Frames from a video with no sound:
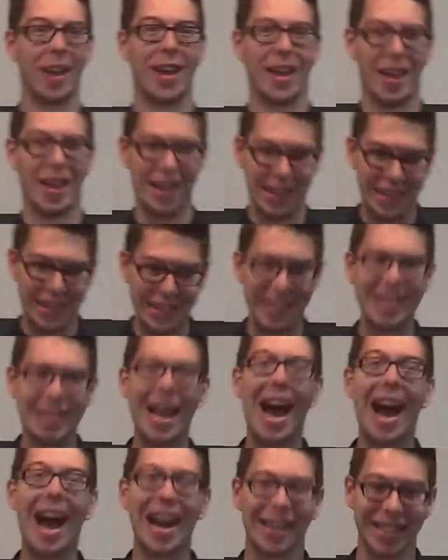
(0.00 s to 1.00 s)

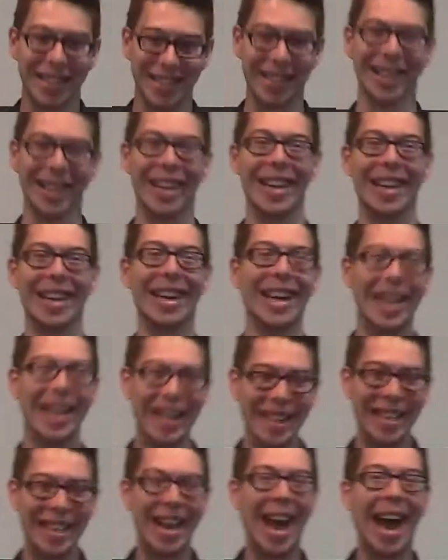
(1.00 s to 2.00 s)
Exactly.
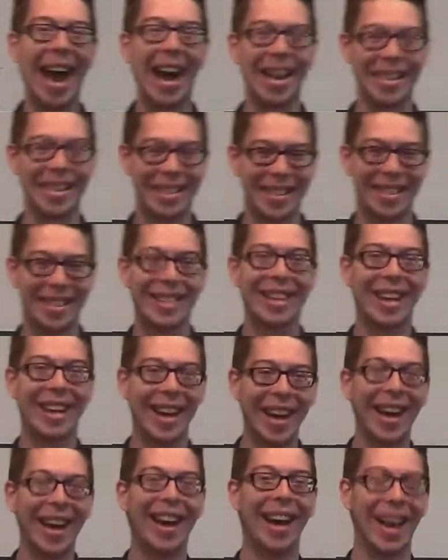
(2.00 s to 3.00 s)
Yes.
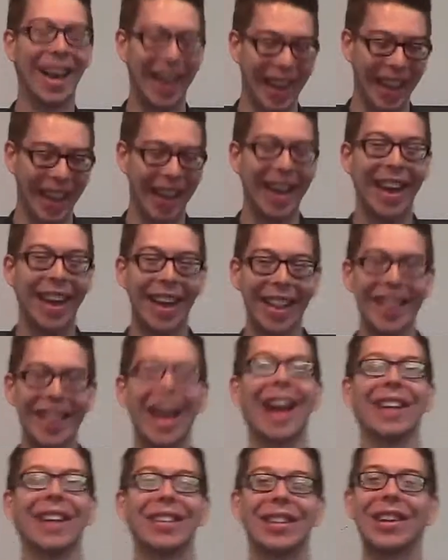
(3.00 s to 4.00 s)

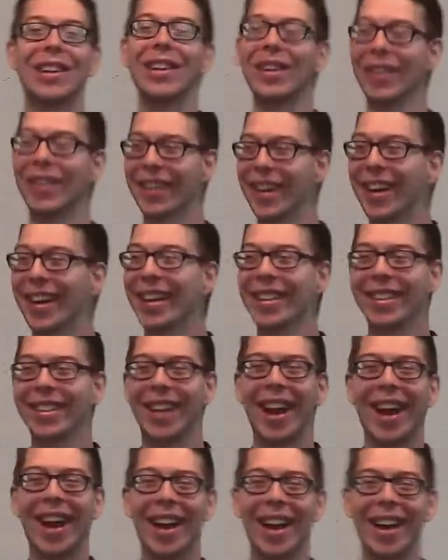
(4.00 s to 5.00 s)
That too.
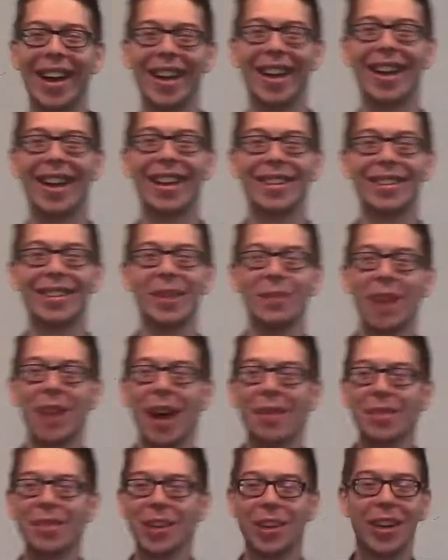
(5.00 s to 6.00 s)

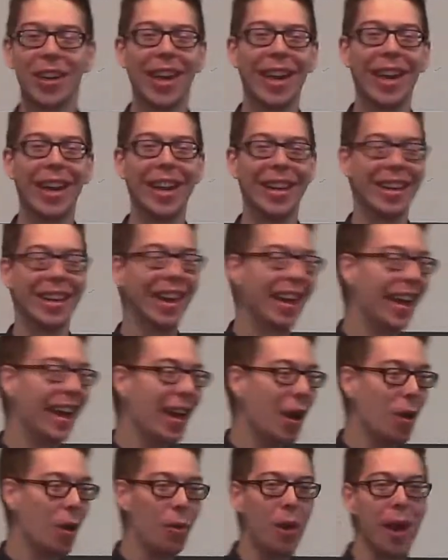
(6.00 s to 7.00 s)
Sometimes you're getting
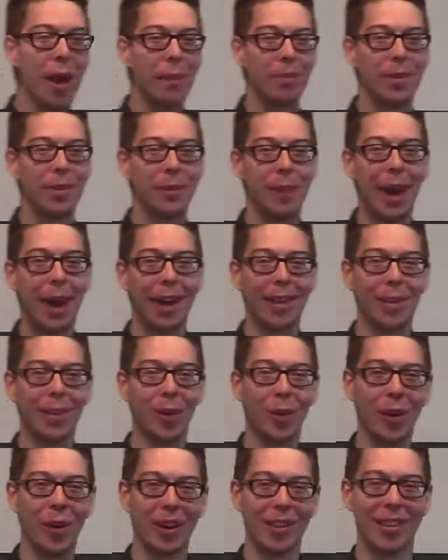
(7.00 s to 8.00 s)
whipped by
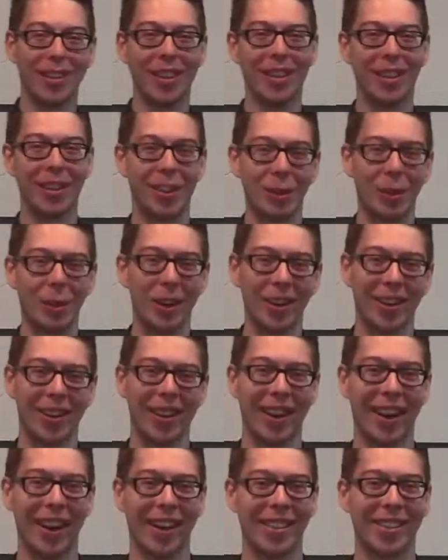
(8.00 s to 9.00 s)
thorns into the
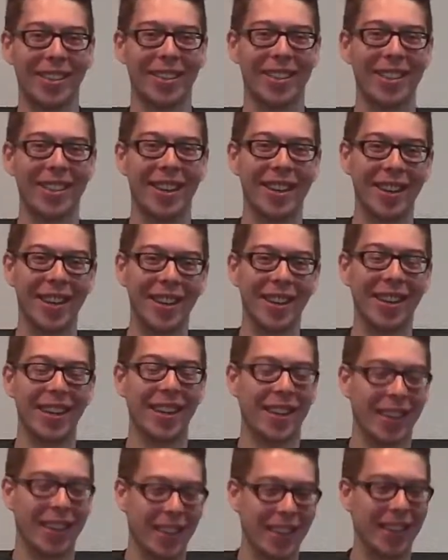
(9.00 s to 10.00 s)
wilderness.
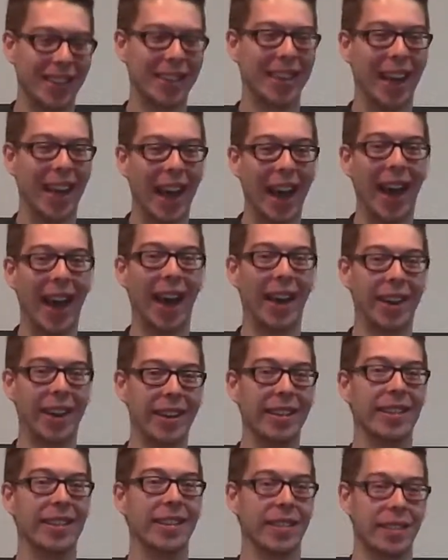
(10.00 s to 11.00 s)
Yeah.
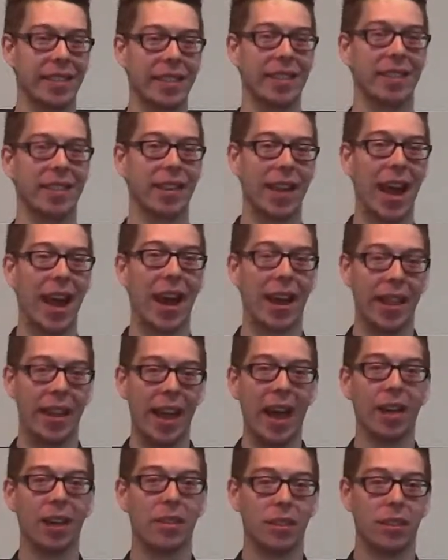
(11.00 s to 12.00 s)

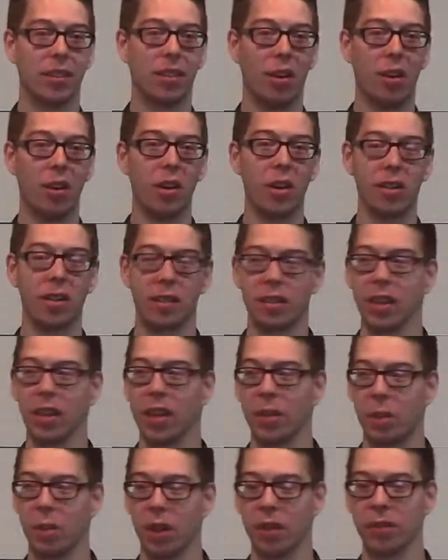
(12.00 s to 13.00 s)
That's honestly
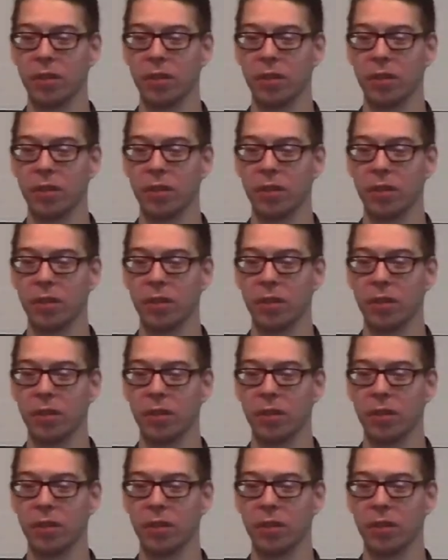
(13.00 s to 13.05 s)
one of the